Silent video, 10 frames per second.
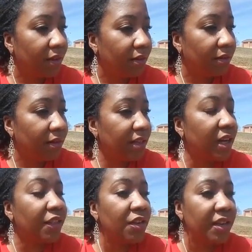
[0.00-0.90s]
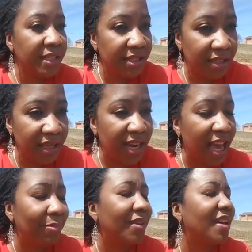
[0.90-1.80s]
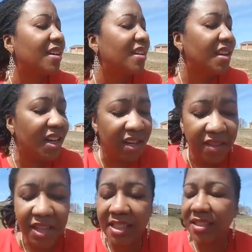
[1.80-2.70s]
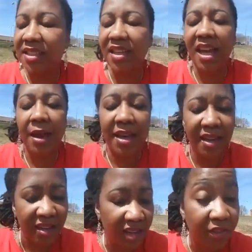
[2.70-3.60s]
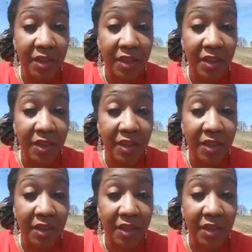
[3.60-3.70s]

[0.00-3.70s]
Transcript: another incident happened, and another incident and another.